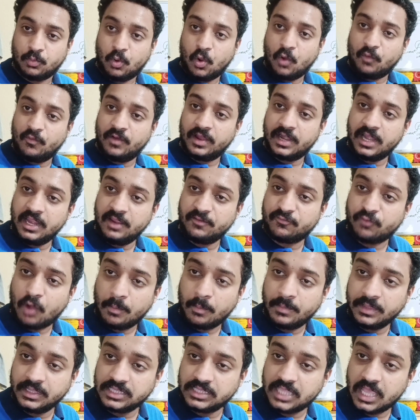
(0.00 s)
Ovary
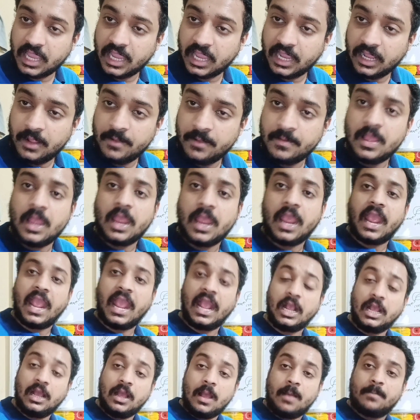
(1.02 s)
forming the
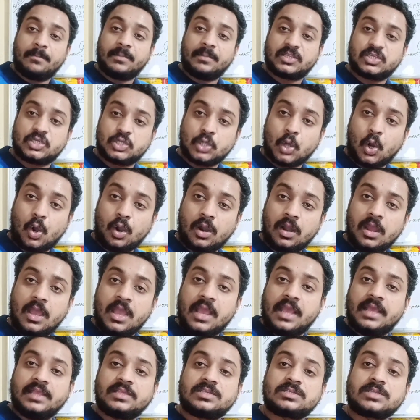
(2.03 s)
egg matured,
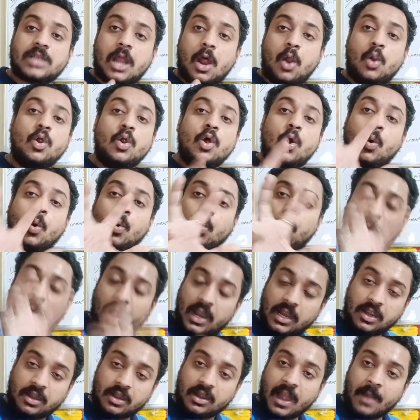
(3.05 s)
is now
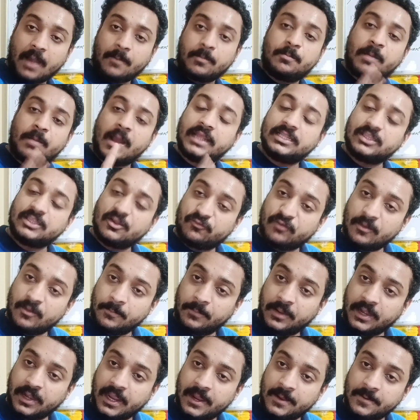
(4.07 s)
well trapped by the
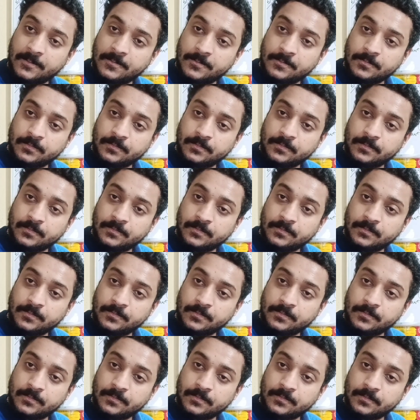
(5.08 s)
fimbriae.